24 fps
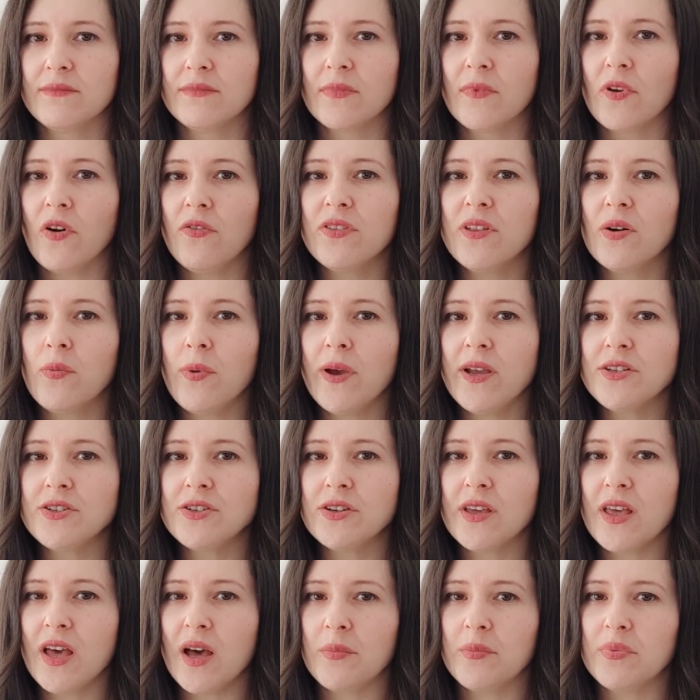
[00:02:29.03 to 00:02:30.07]
of the wage
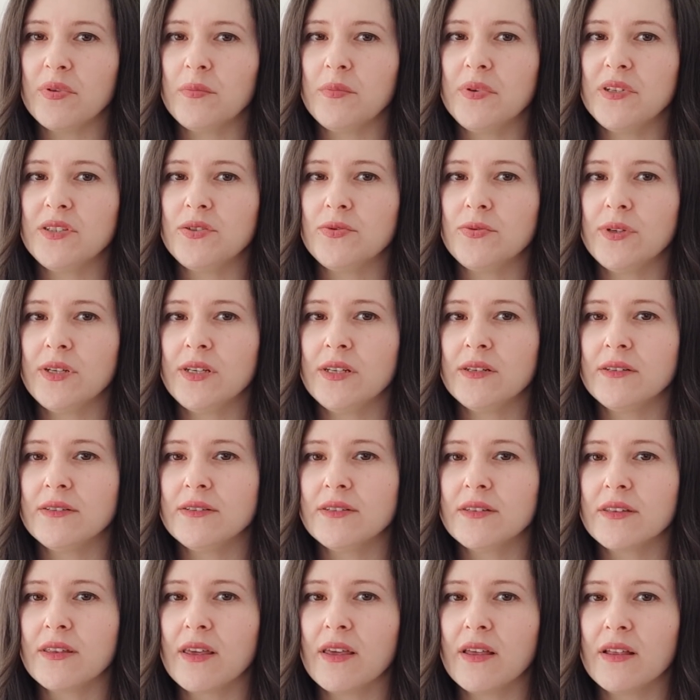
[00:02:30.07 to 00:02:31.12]
gap between
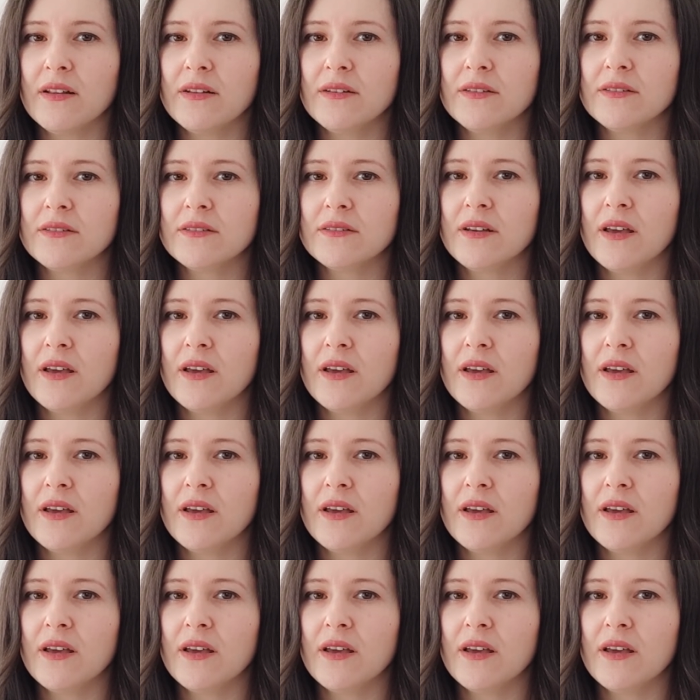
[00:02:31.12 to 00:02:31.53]
skilled